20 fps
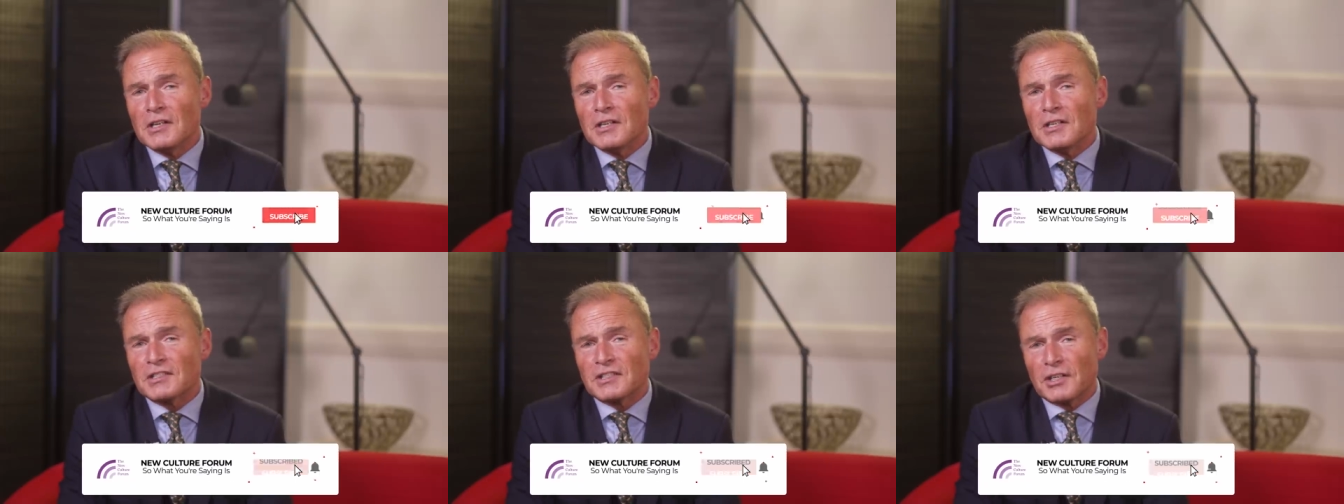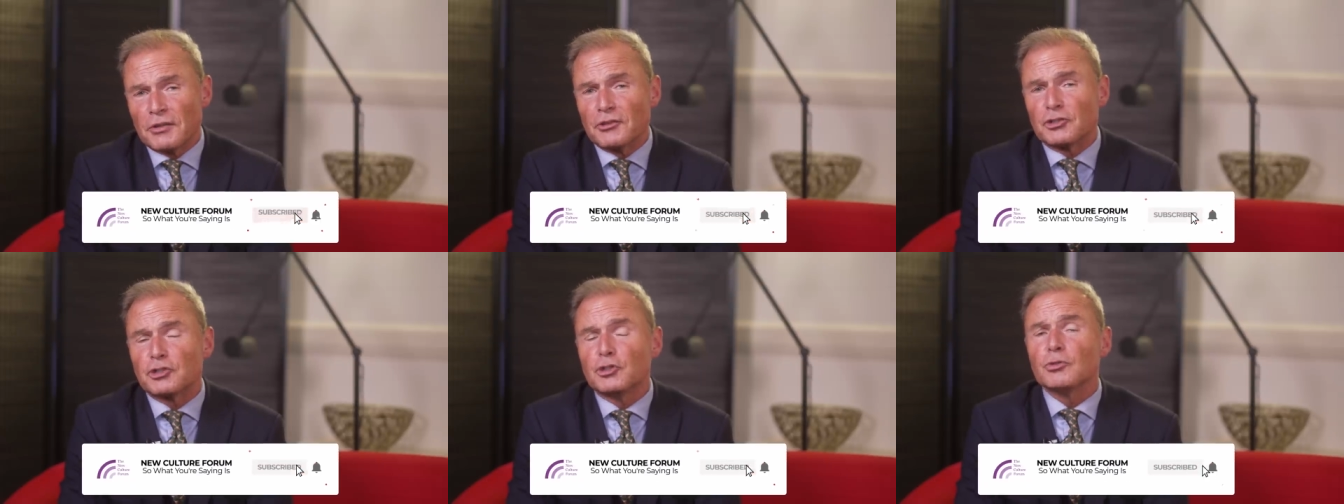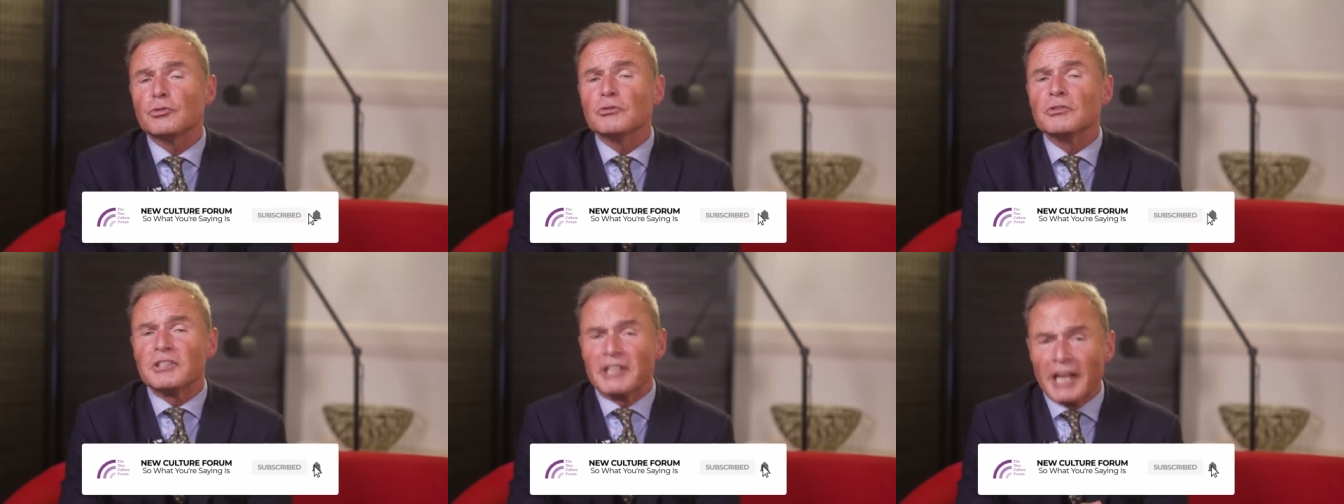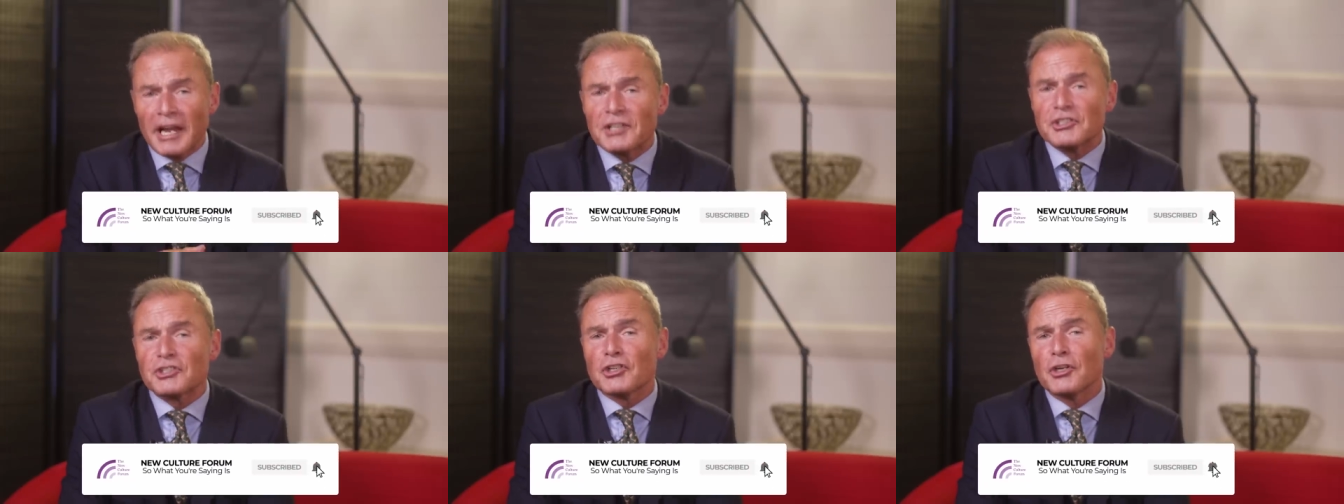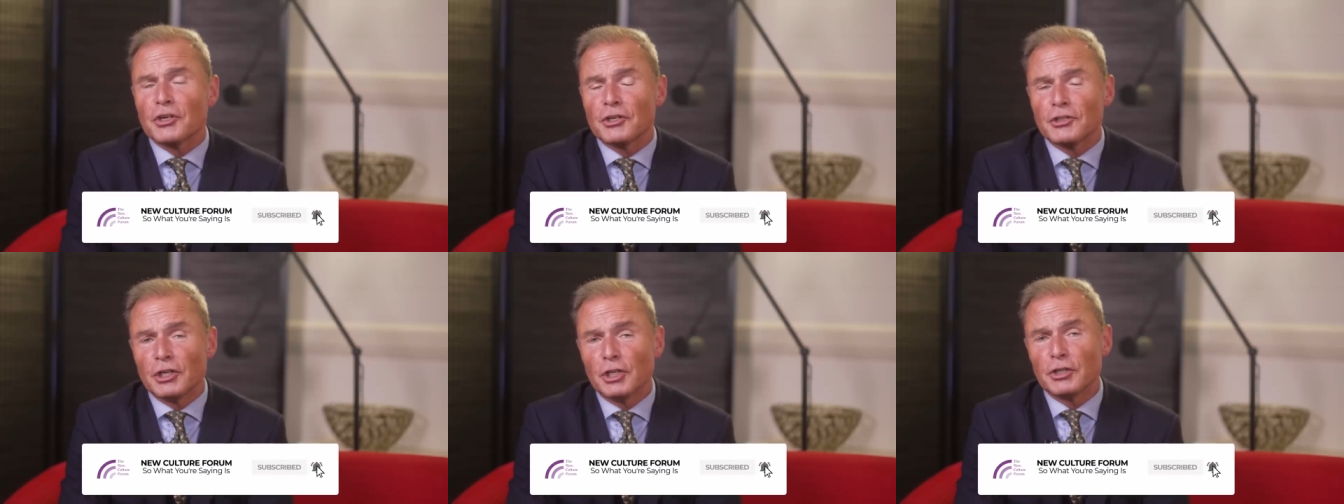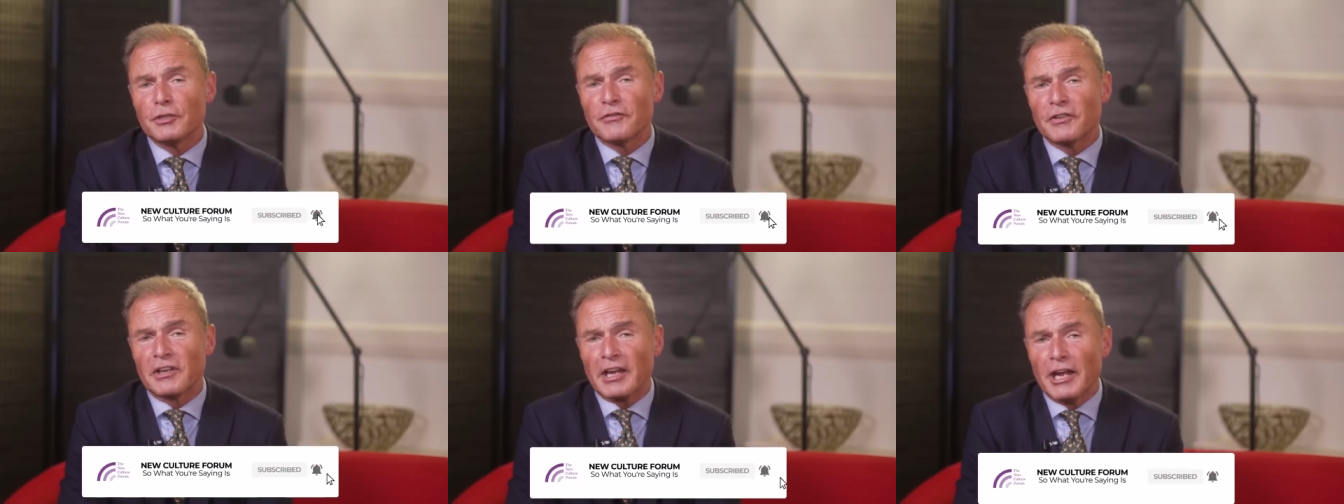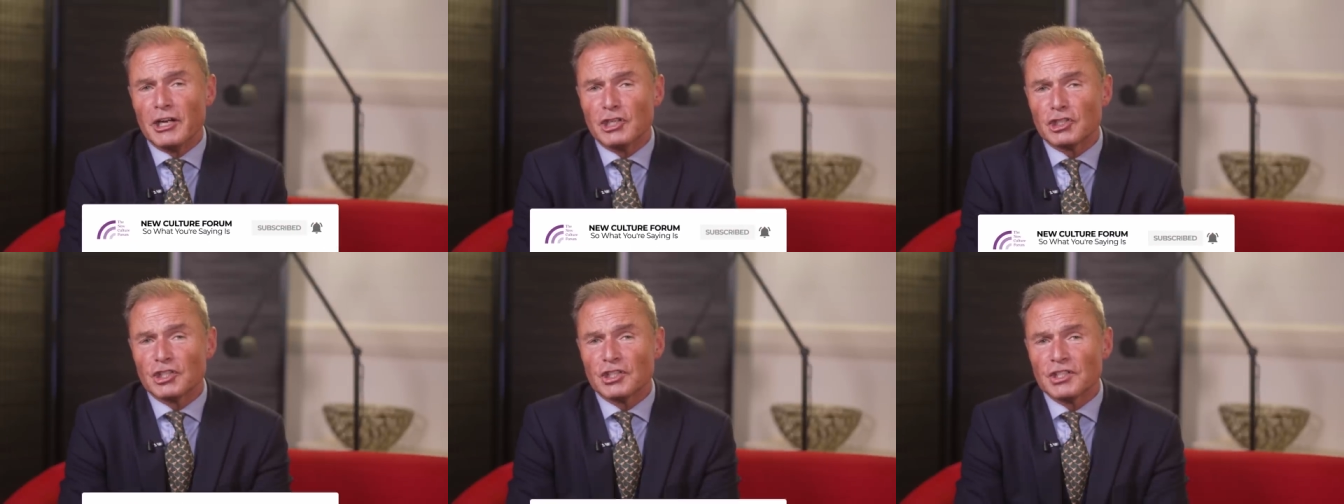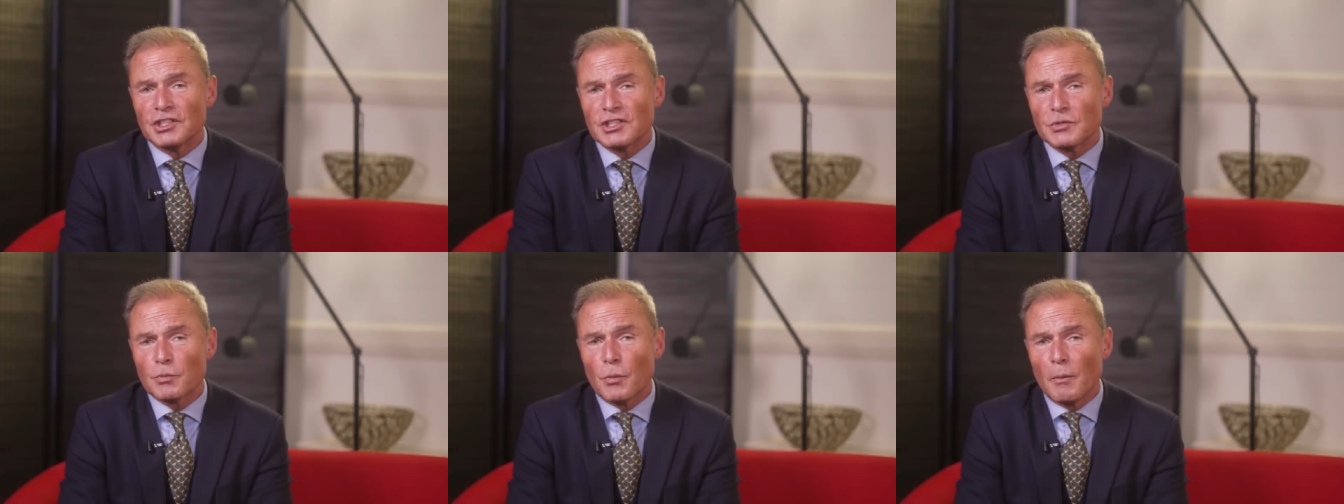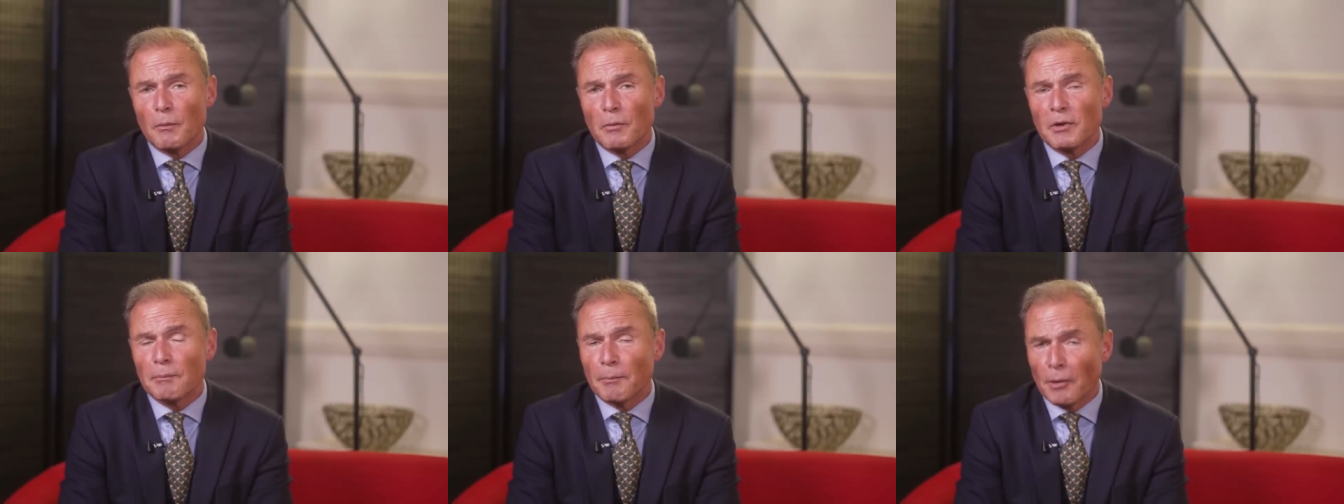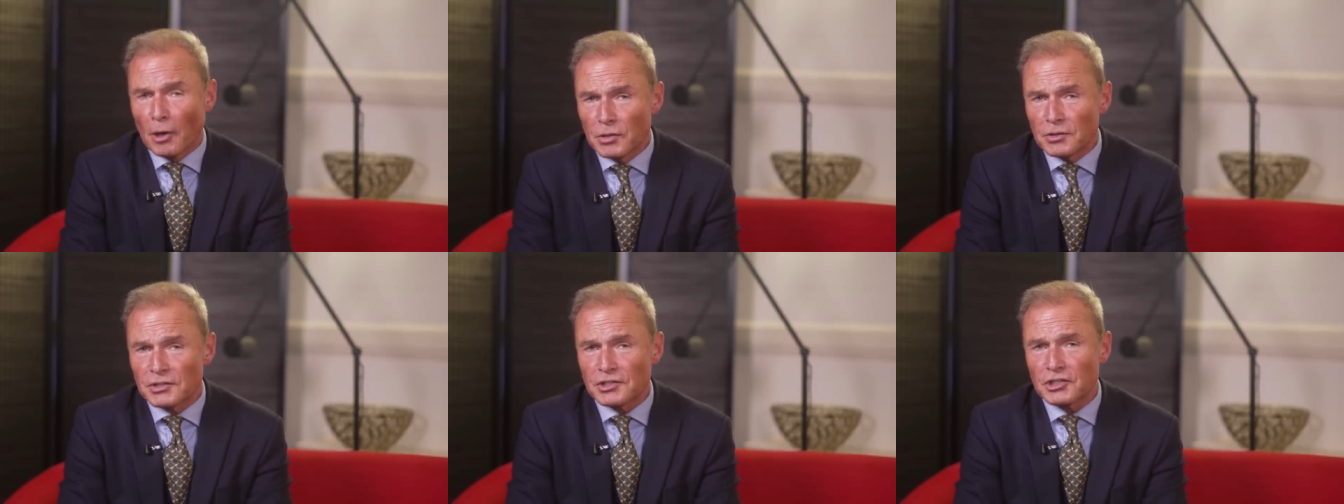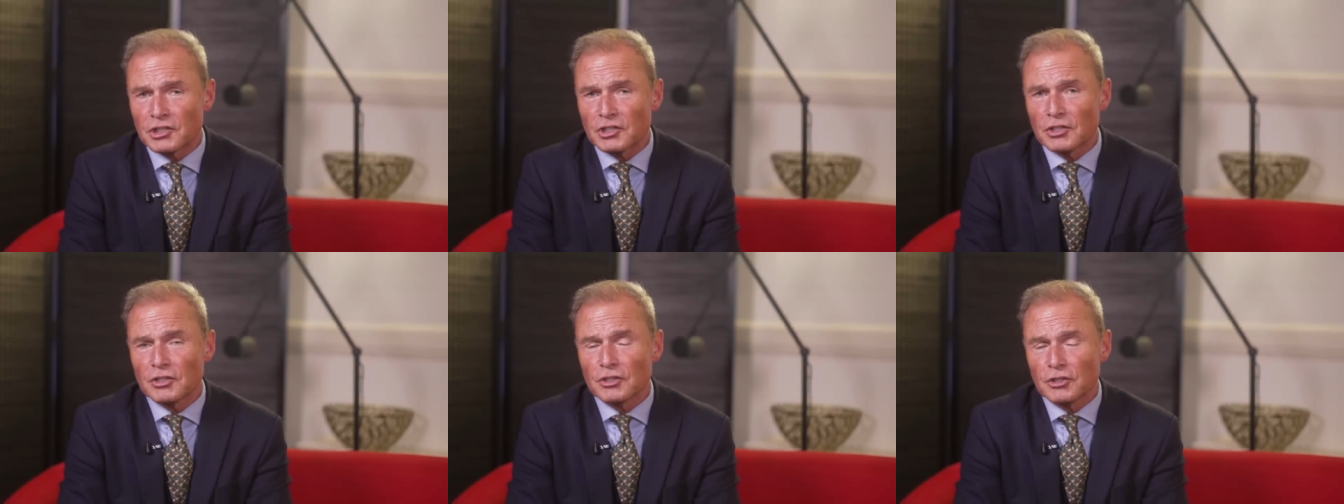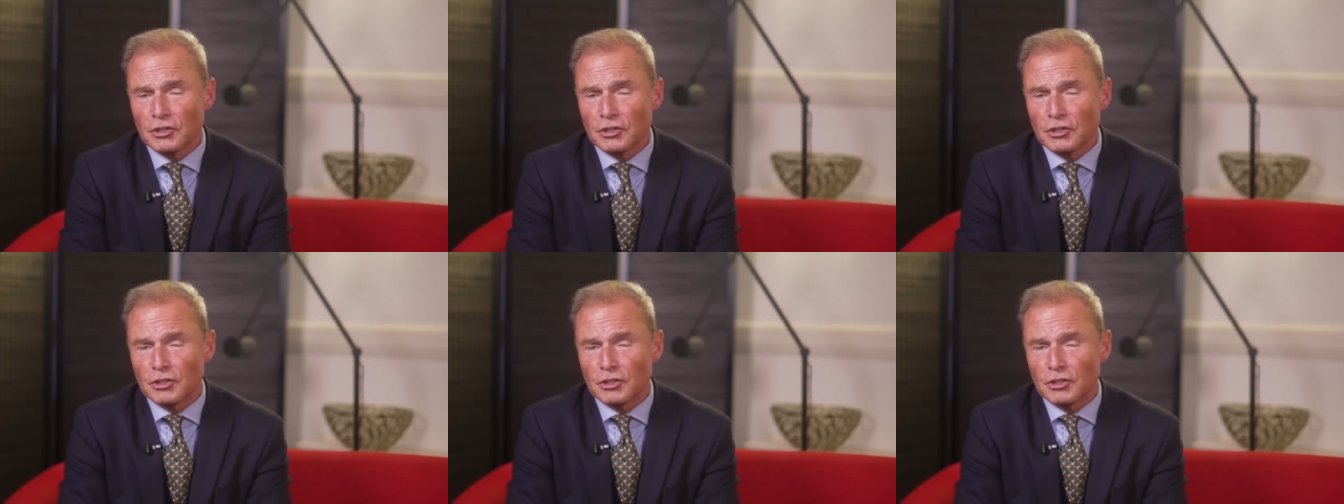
so that you can get notifications when we post